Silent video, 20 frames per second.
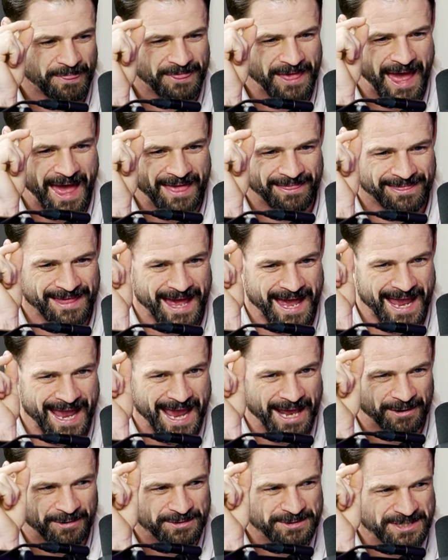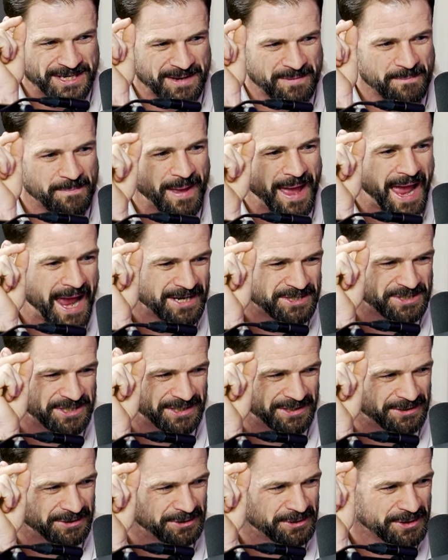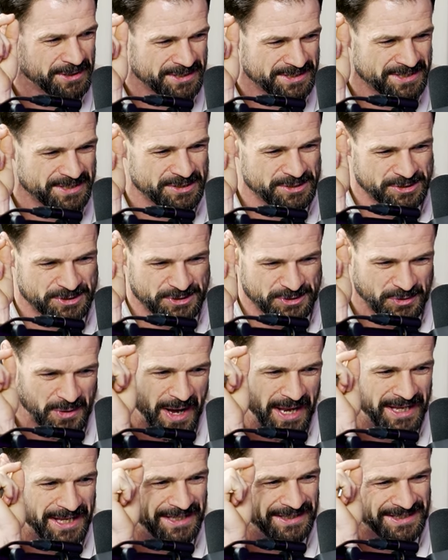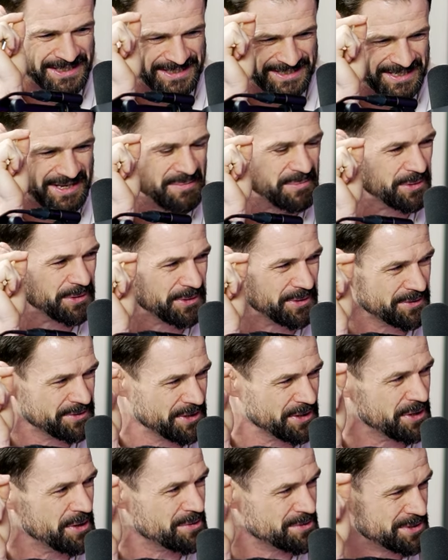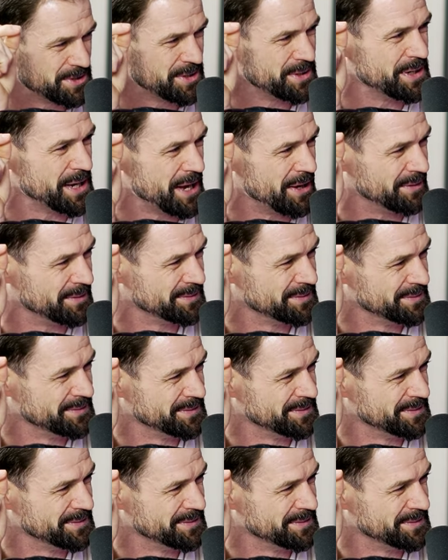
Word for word: that that energy and passion looks strikingly similar to Coach Goodell.